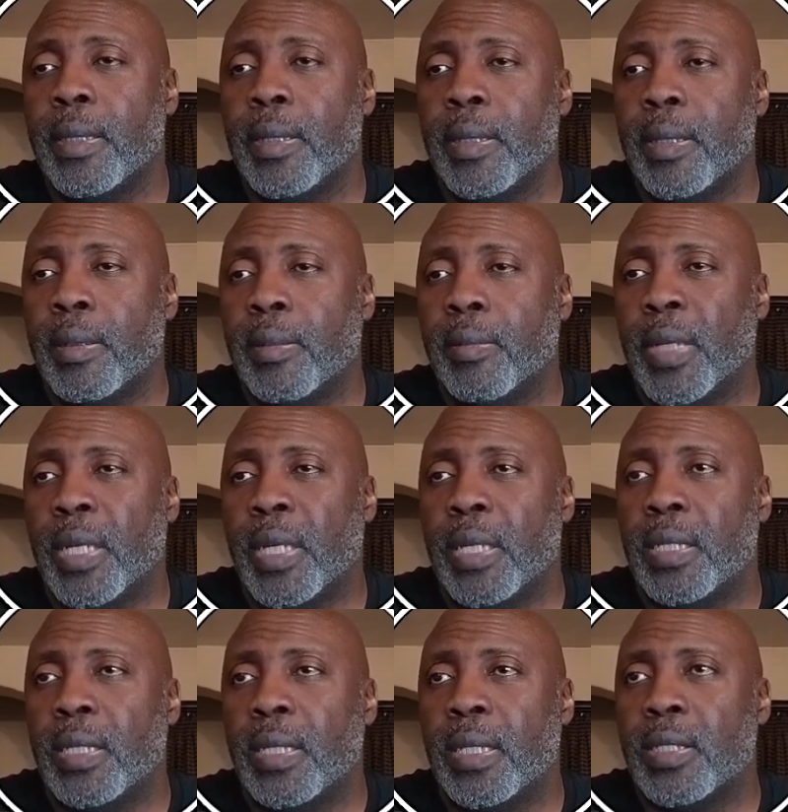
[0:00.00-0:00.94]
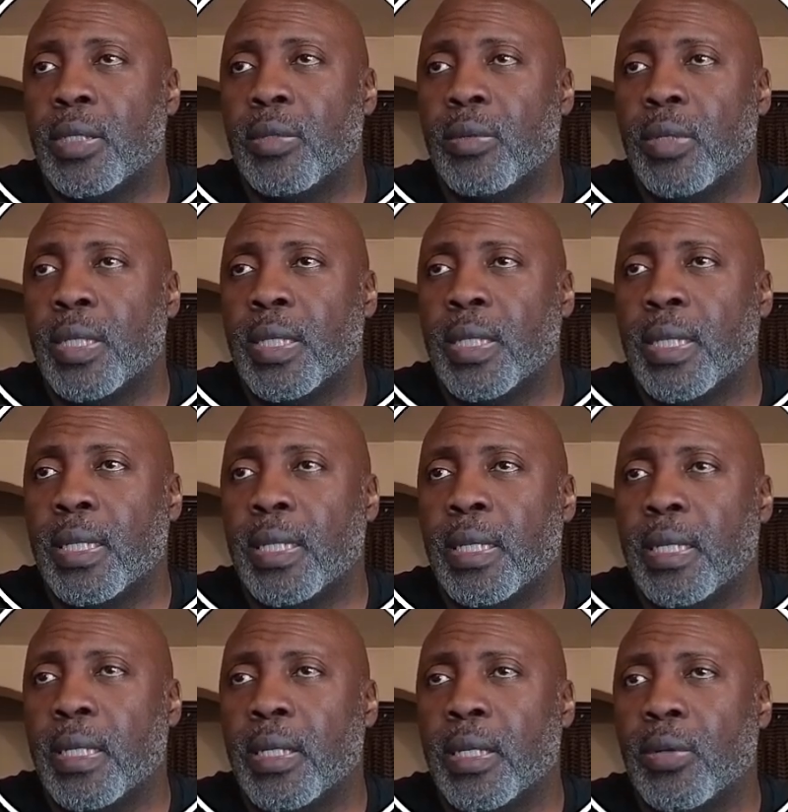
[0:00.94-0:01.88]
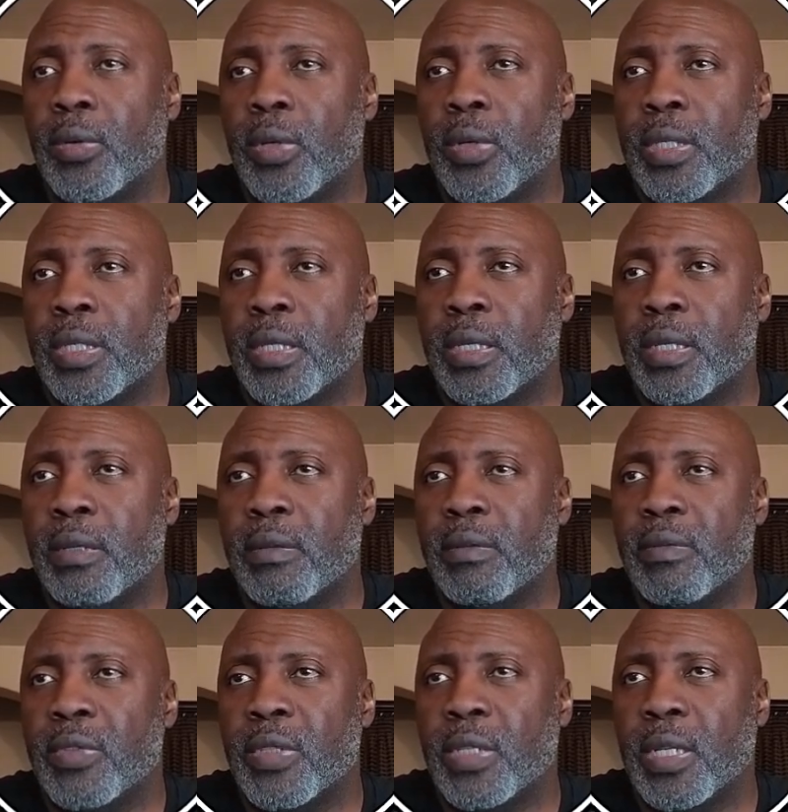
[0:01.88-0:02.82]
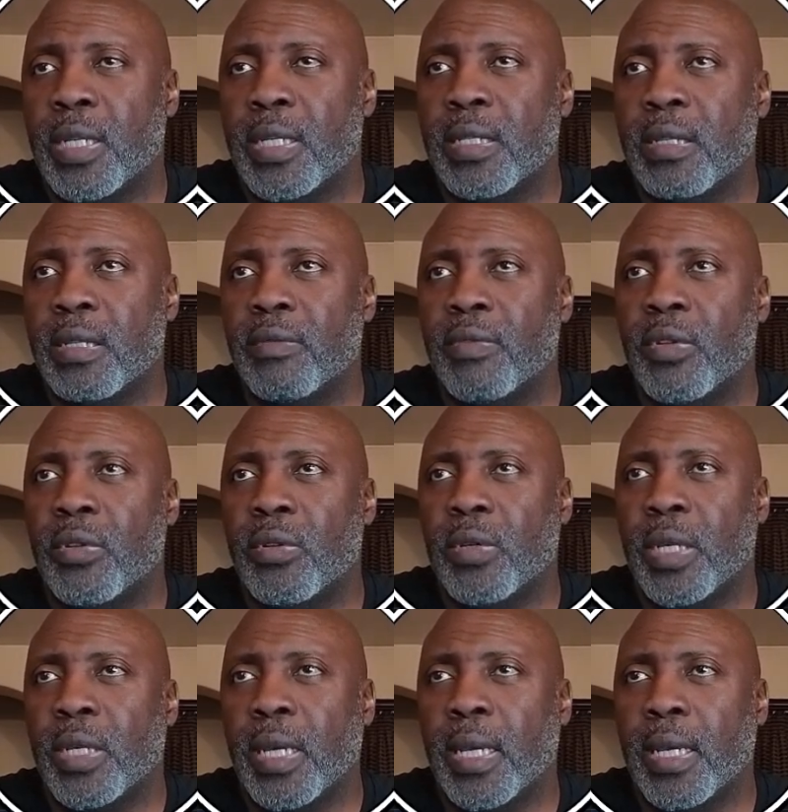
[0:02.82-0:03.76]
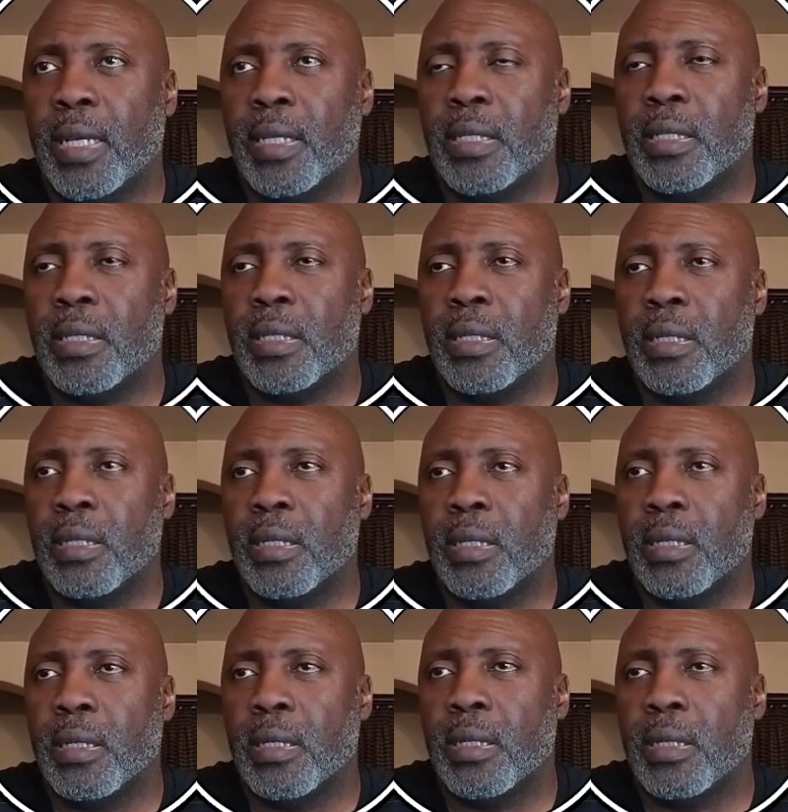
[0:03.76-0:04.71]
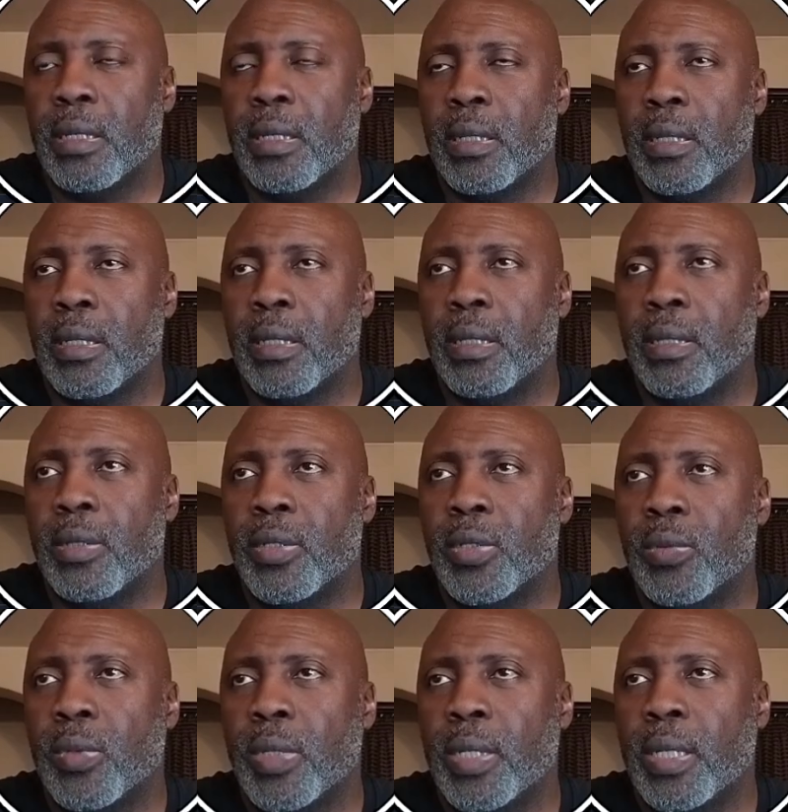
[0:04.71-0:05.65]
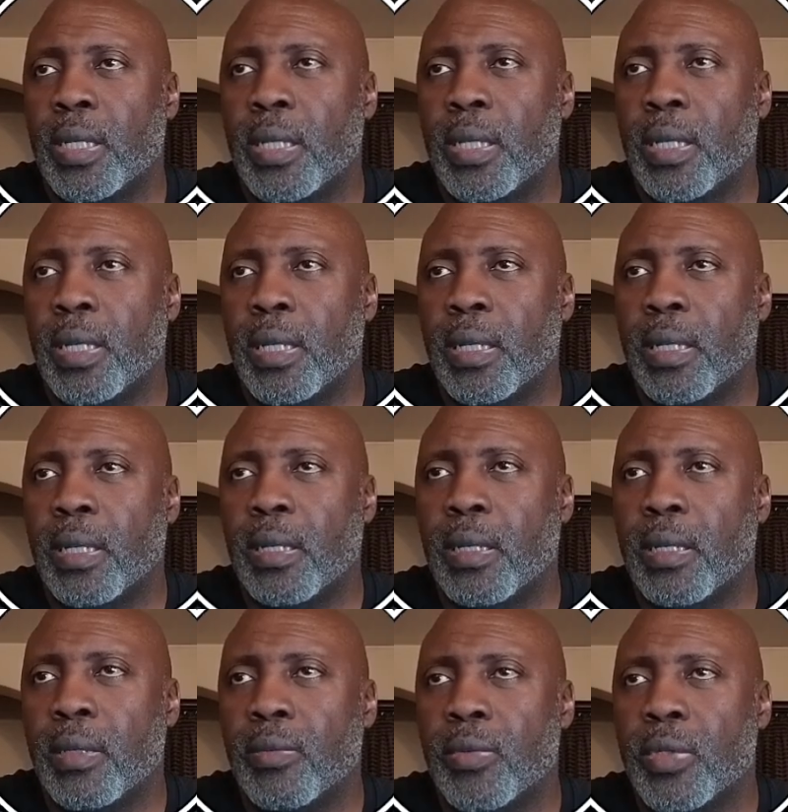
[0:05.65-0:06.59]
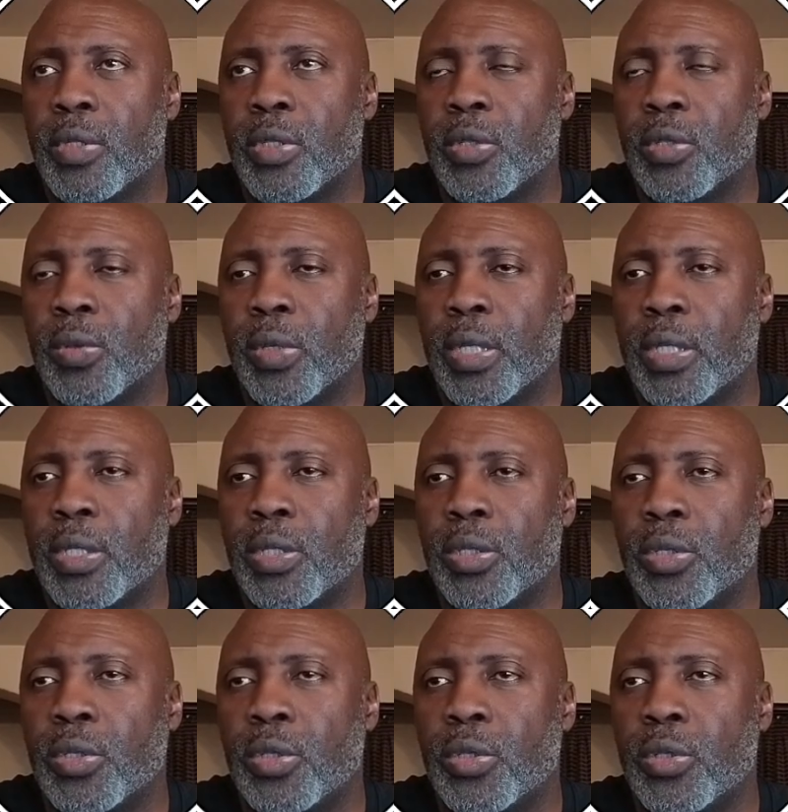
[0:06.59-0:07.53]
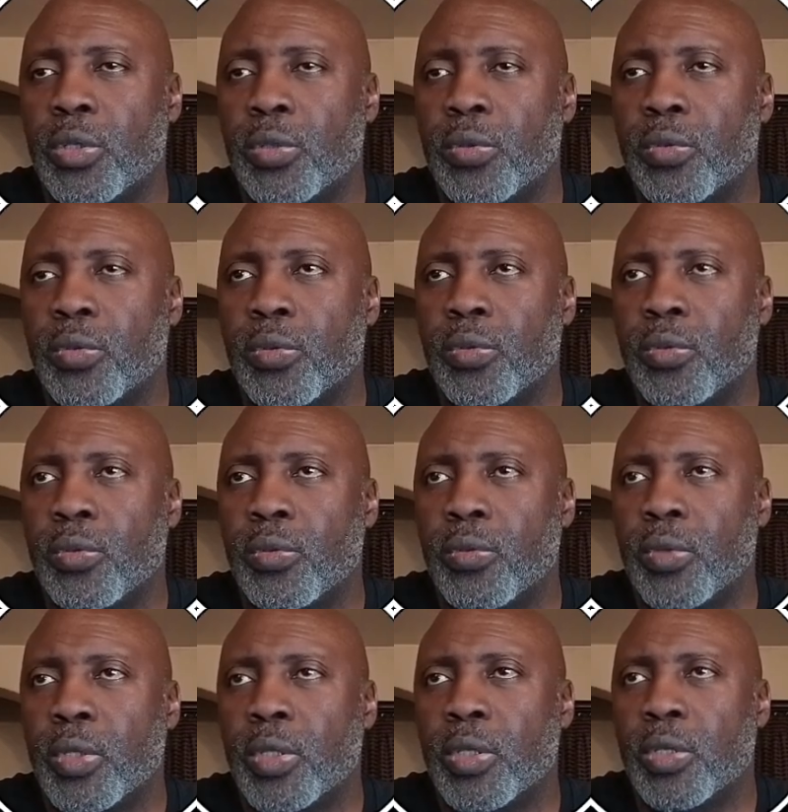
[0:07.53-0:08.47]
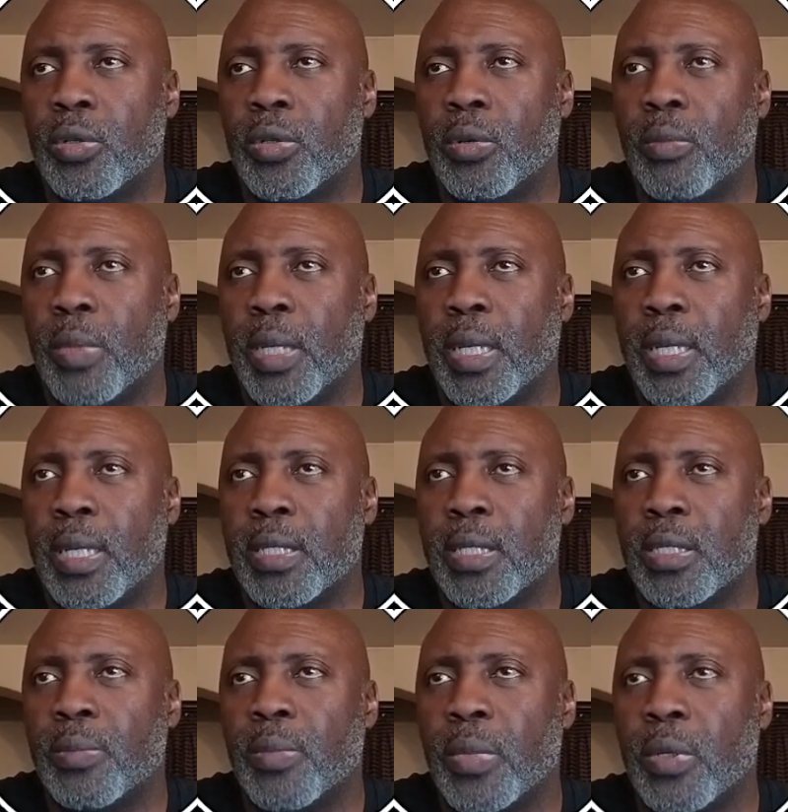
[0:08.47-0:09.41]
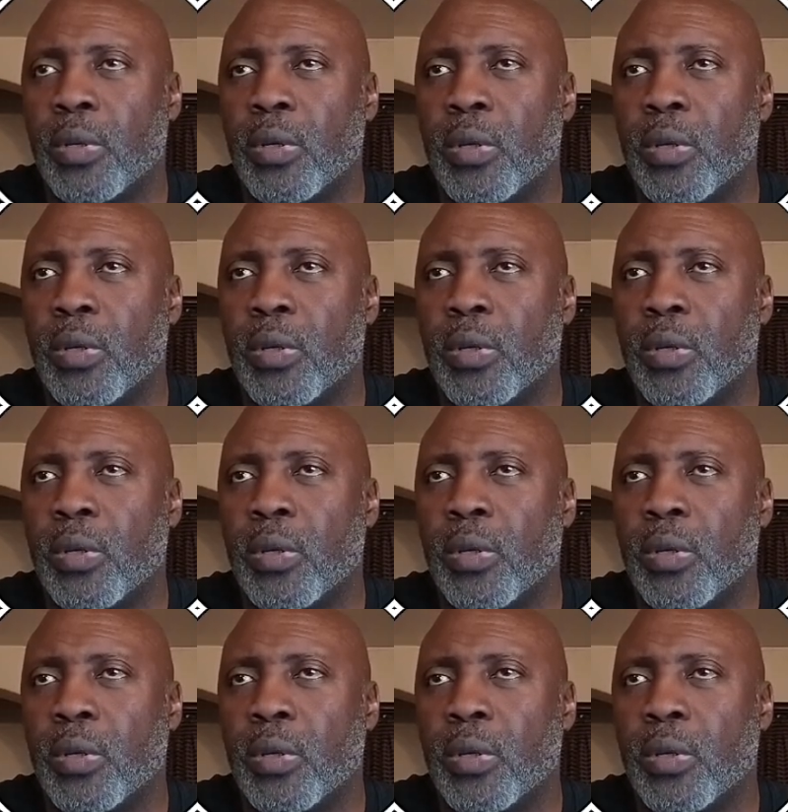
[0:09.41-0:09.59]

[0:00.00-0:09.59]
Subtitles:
But let's not get ahead of ourselves. Let's have a look at this one here, which is 22. Which domain does it belong